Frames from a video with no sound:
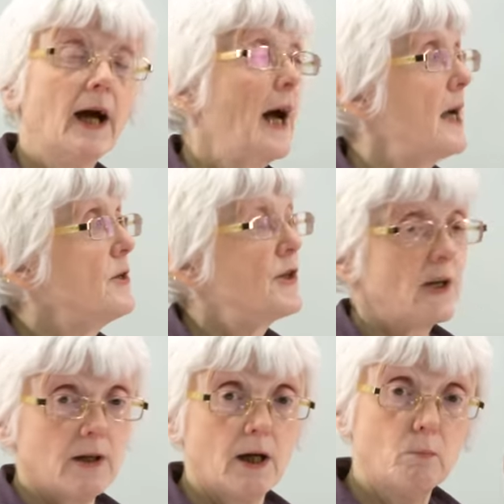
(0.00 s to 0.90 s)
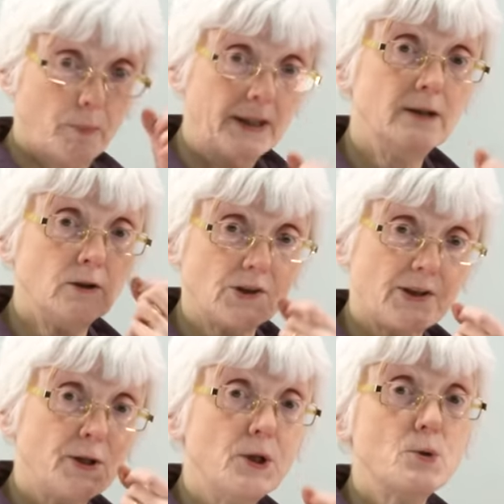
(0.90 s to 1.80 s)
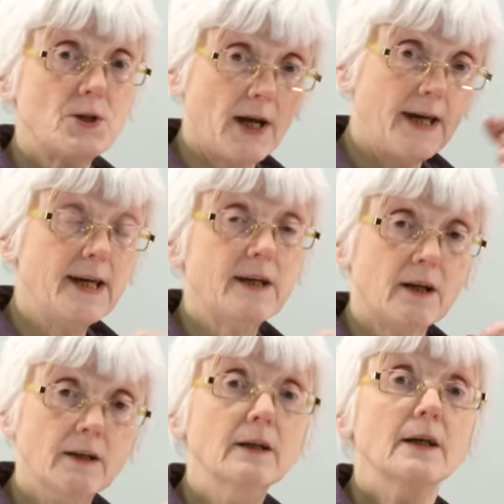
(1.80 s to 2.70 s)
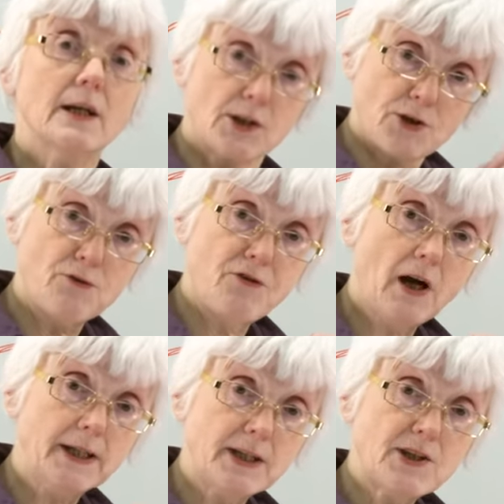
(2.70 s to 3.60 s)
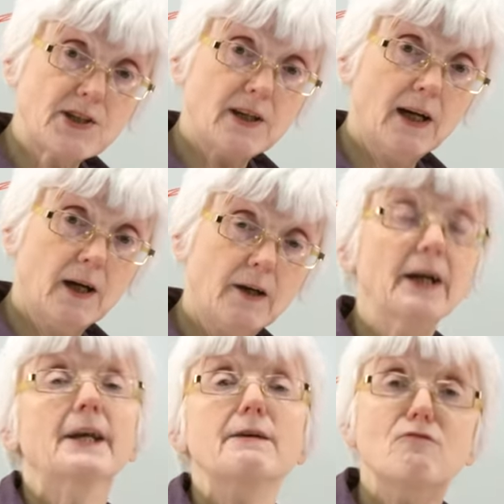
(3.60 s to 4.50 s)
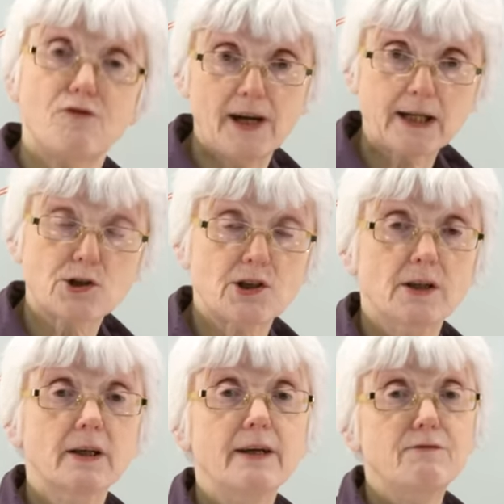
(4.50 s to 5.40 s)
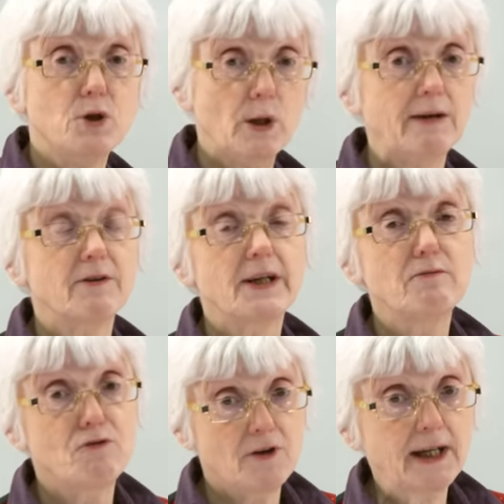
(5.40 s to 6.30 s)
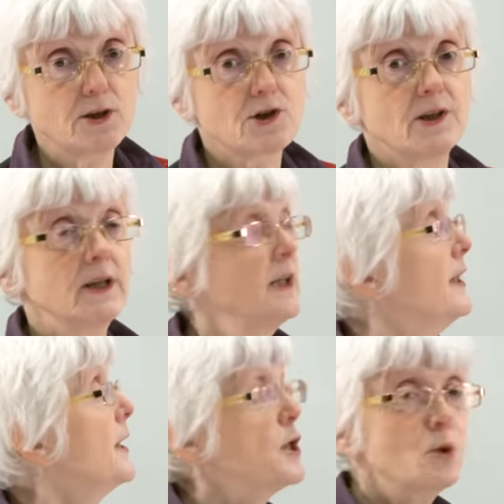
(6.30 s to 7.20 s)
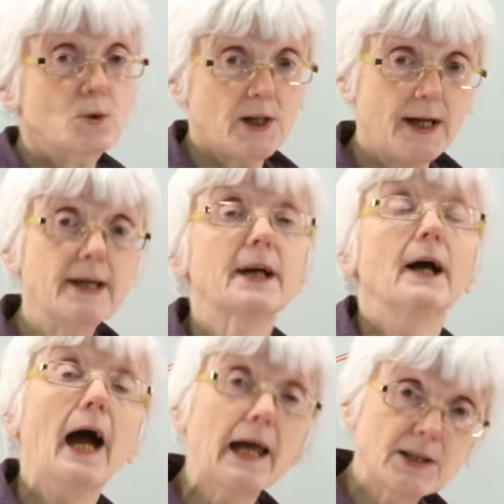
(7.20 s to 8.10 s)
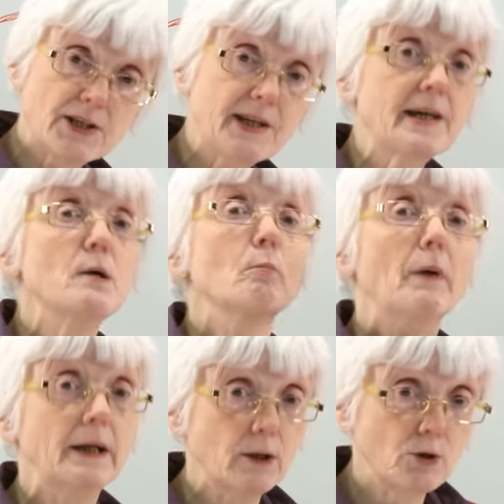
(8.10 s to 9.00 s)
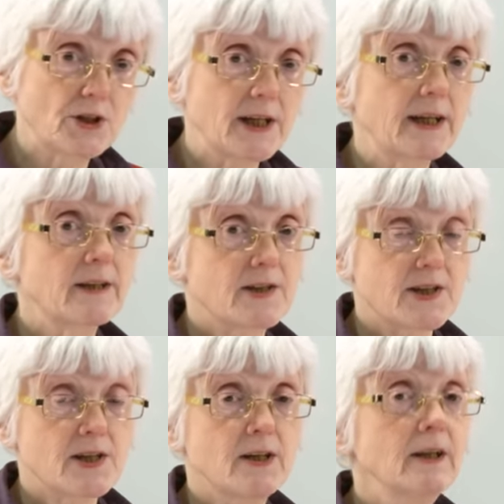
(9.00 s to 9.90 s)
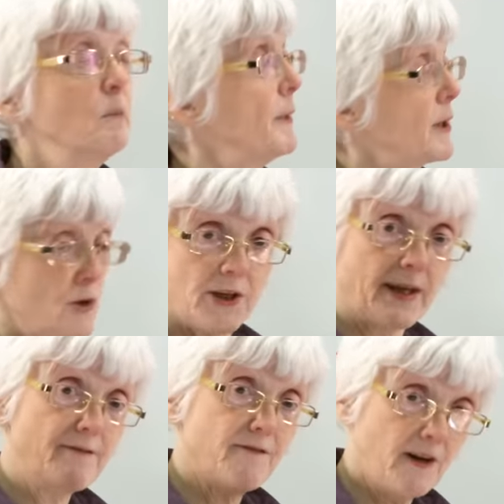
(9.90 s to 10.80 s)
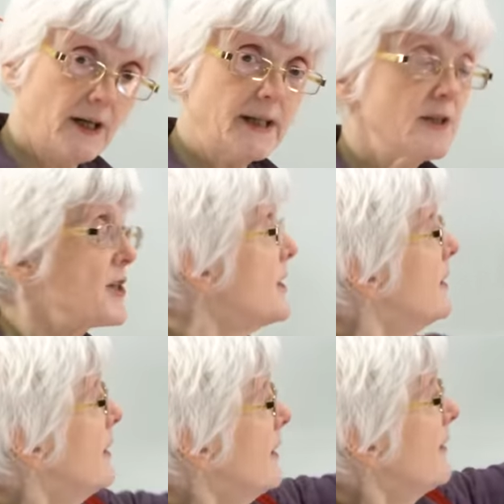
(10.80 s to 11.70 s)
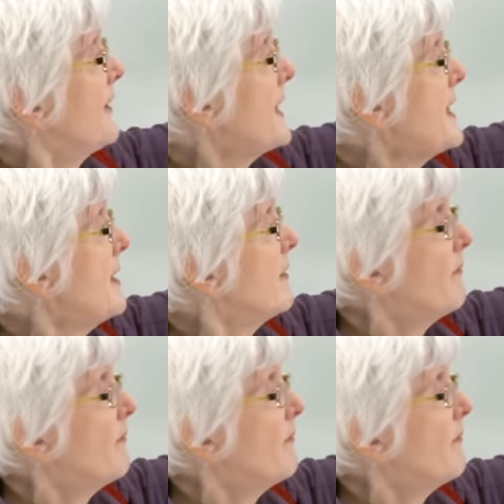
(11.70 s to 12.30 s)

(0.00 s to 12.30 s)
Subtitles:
and pills that you take to fight an infection. If you have an infection, you take antibiotics because they fight the